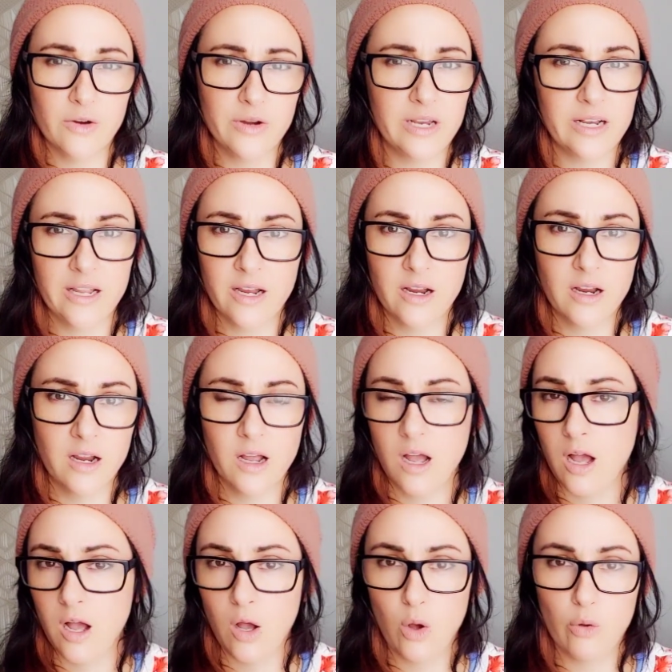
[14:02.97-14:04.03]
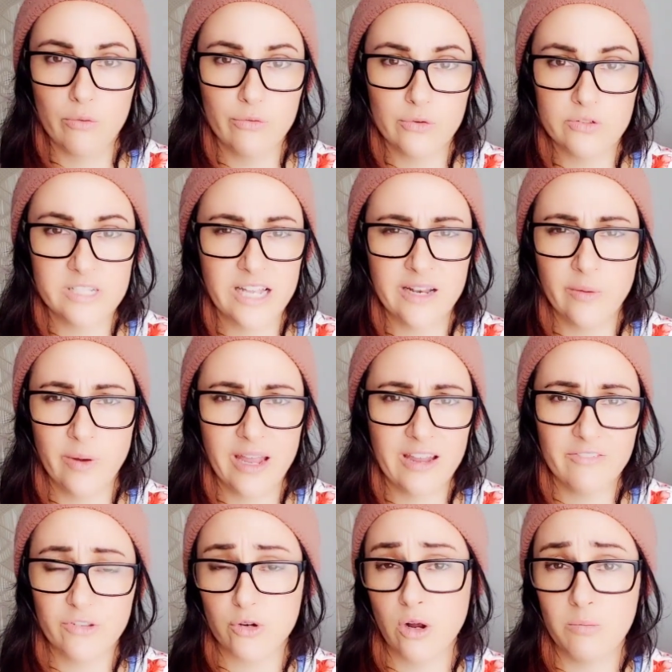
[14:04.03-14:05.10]
you're eating whole foods
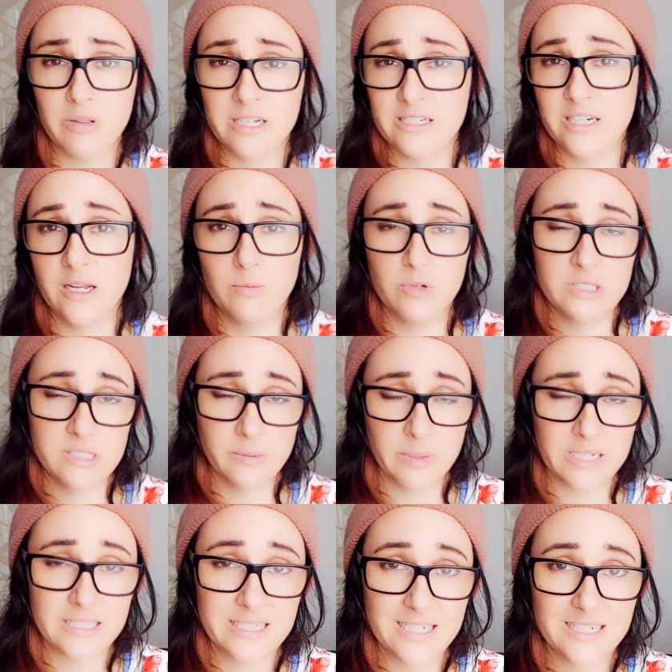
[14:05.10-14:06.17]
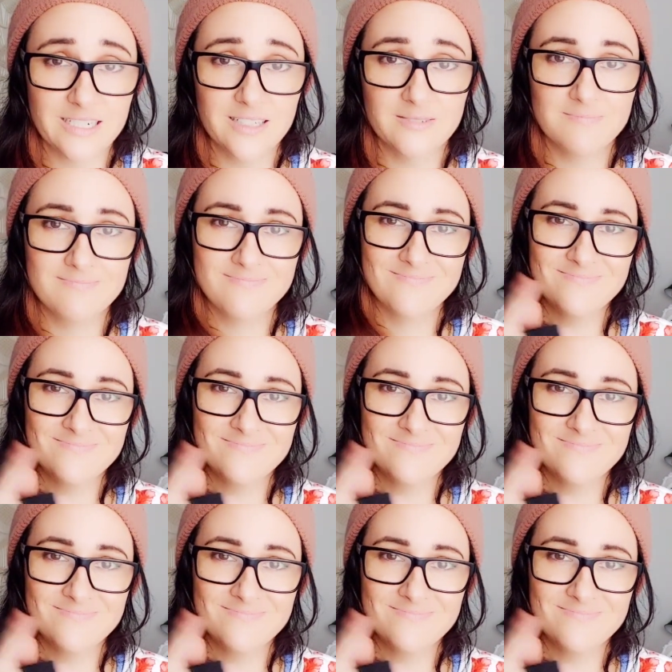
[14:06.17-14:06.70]
anyway. If they're all blended up, what's the big deal?